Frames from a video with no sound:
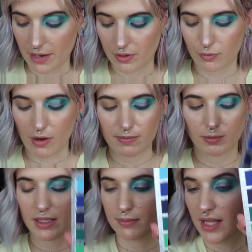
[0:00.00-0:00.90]
I would
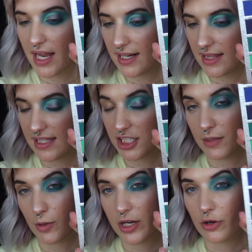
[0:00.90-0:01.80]
probably blend the
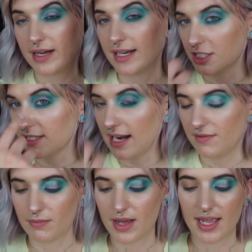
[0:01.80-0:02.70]
shimmery green just kind
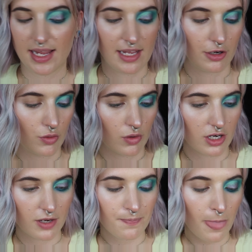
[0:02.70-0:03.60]
of in my inner
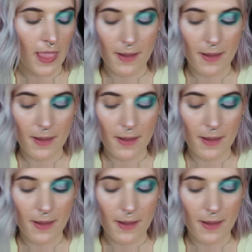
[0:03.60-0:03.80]
corner.